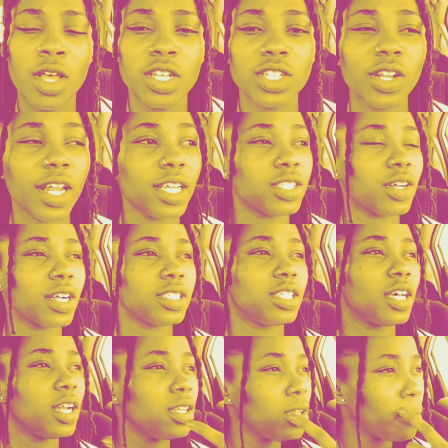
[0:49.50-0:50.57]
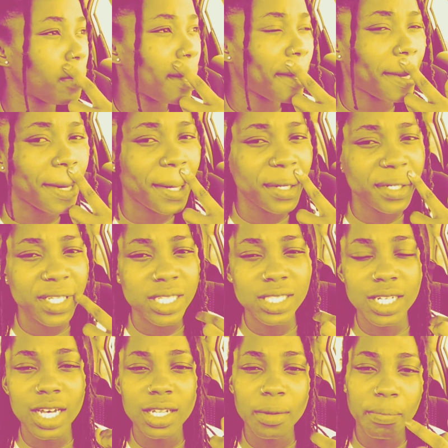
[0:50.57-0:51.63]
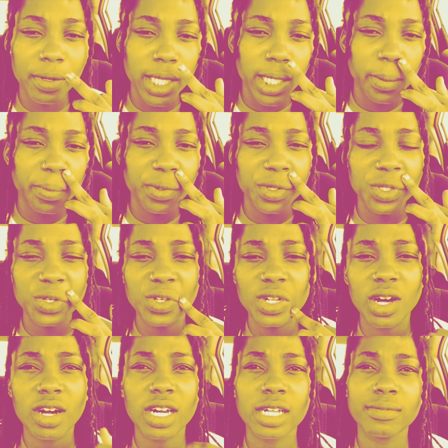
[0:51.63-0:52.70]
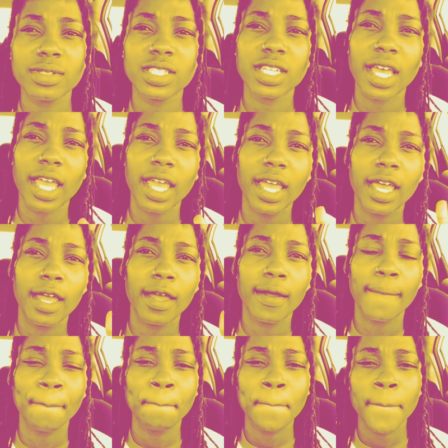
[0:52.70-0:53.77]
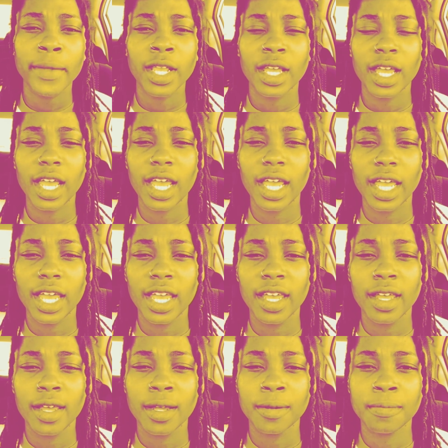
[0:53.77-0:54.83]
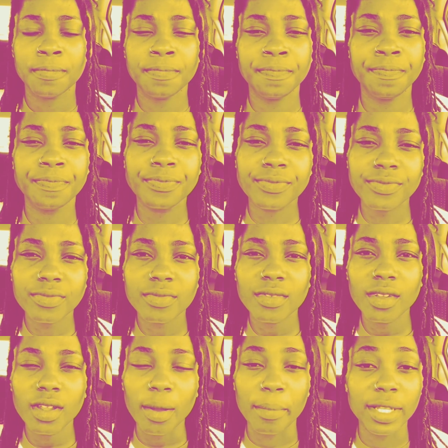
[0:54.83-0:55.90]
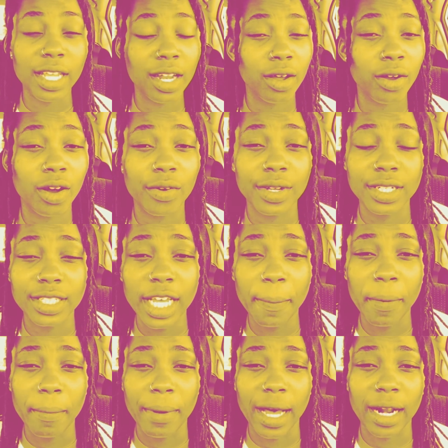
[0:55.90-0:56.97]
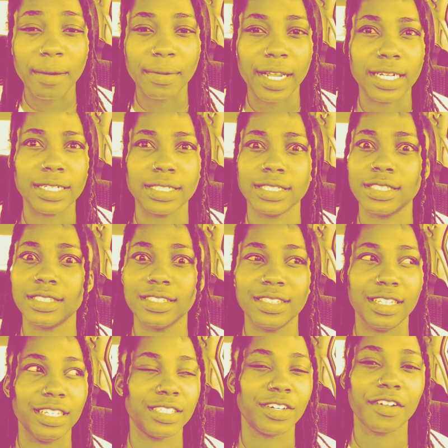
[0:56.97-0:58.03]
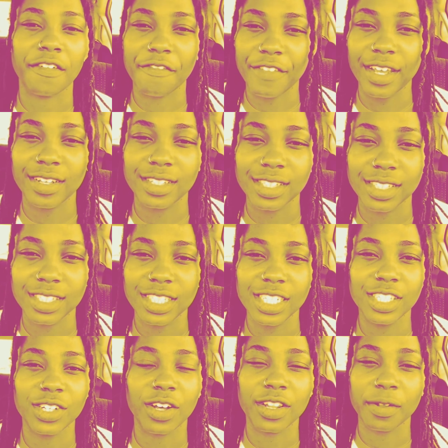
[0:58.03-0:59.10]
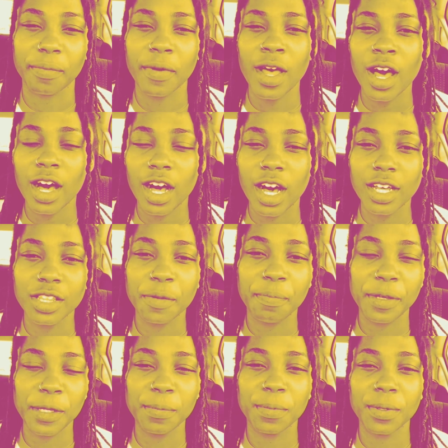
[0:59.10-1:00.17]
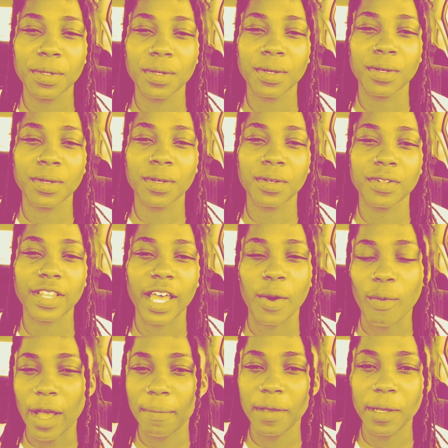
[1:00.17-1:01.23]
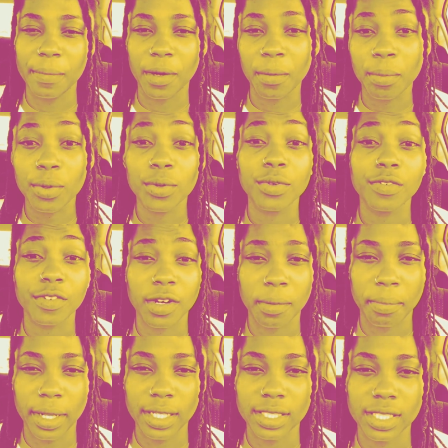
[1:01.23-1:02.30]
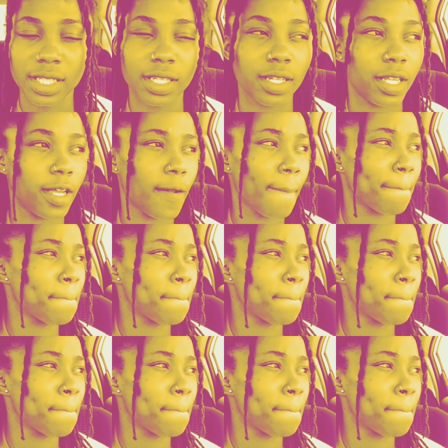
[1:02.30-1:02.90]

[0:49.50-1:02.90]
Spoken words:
So they start telling you about all these other people, you know what I'm saying? And but they don't go in depth about it. They just, these are the faces. These are the other people that white people approve of, basically.